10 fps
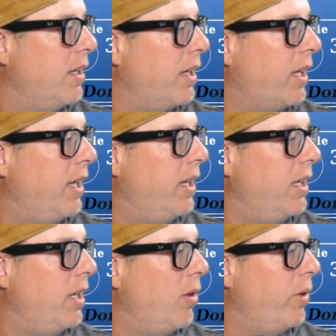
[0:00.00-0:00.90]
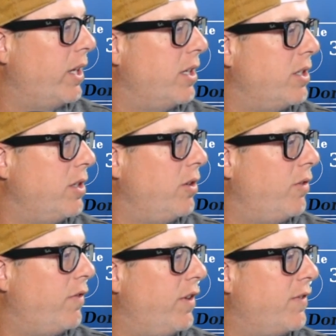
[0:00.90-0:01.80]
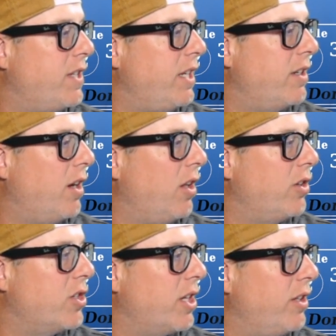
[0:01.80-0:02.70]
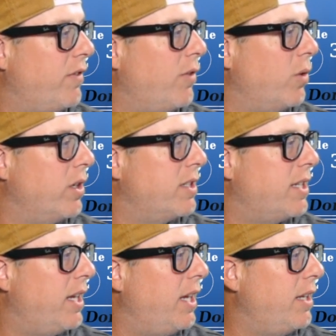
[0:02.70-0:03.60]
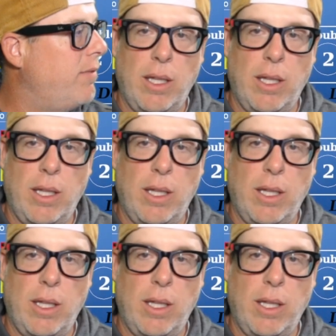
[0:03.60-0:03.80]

Again, we can do $15 on the 4 and 10.